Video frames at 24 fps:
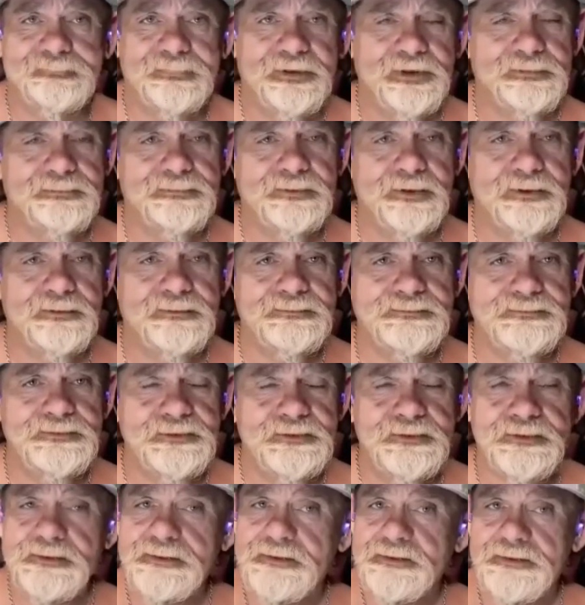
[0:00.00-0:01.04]
Who knows?
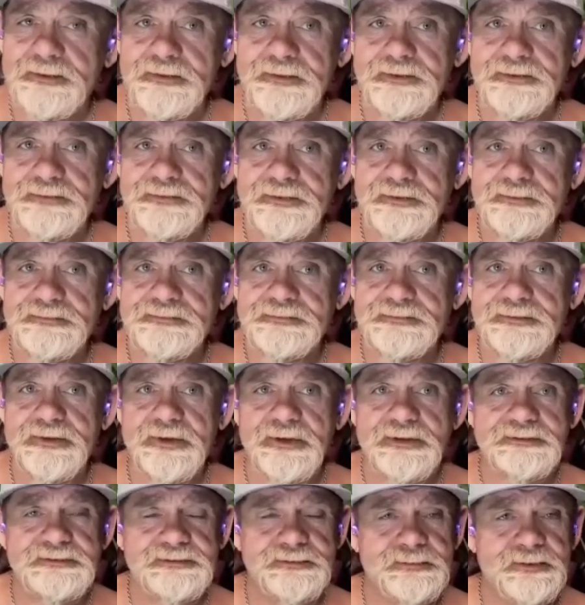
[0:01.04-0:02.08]
Dude, it's
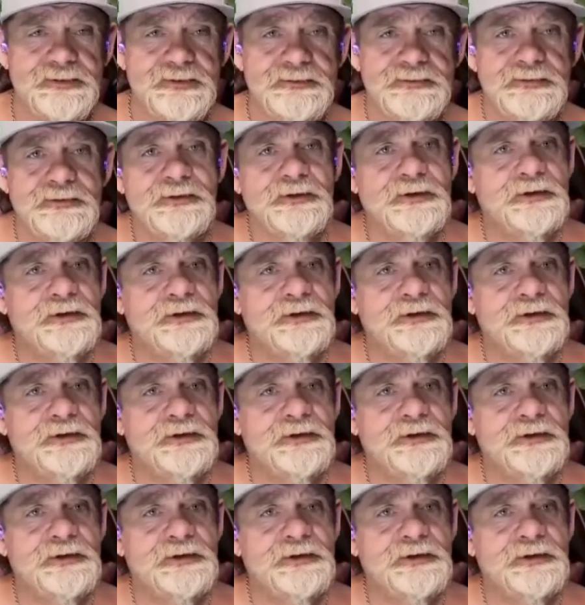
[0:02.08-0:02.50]
crazy, man.